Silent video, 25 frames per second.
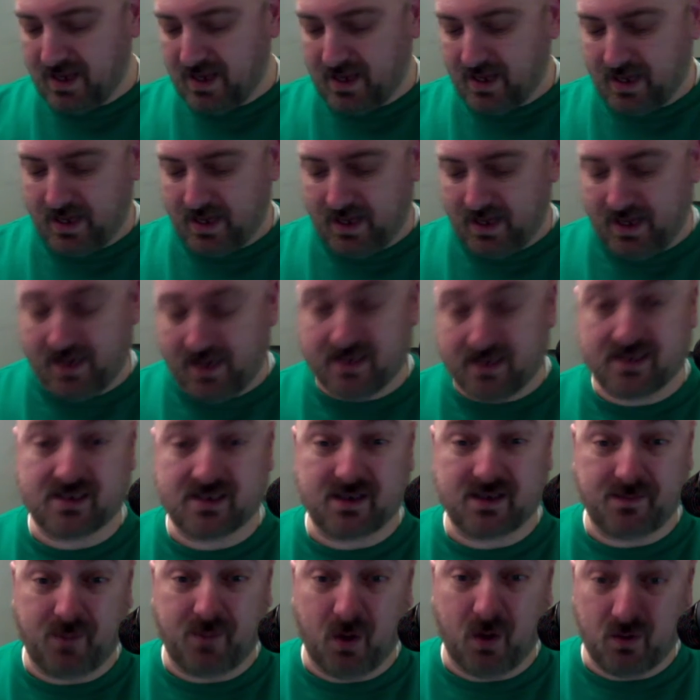It's
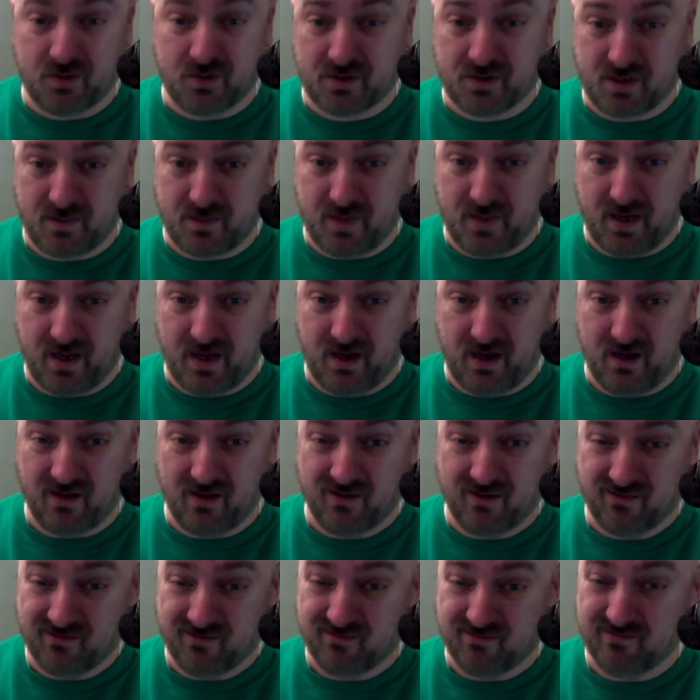supposed to be
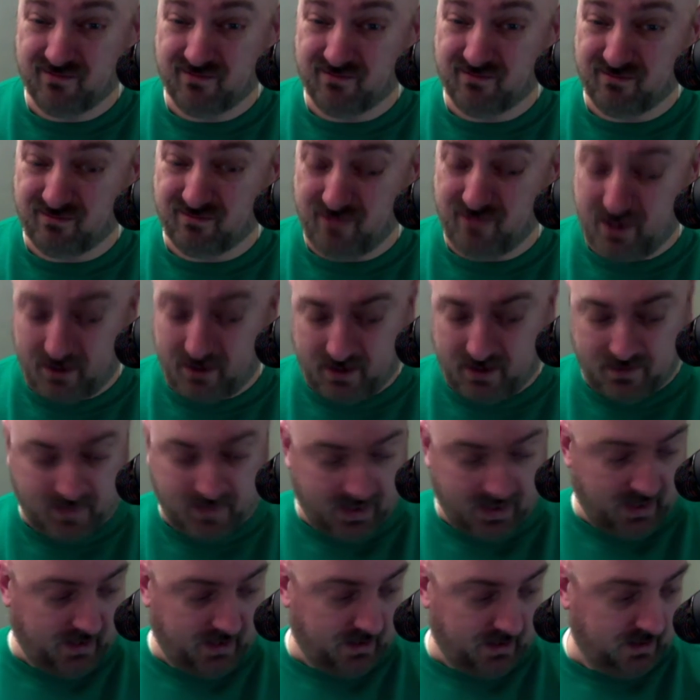really
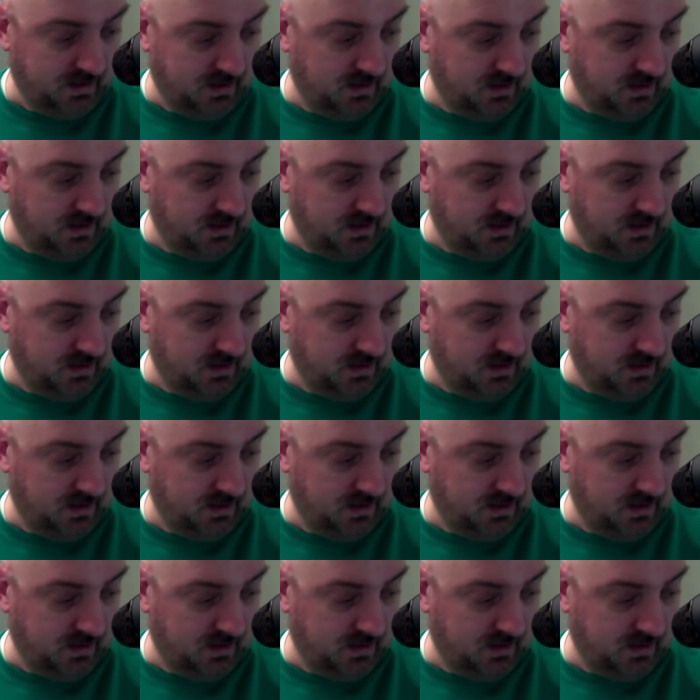big.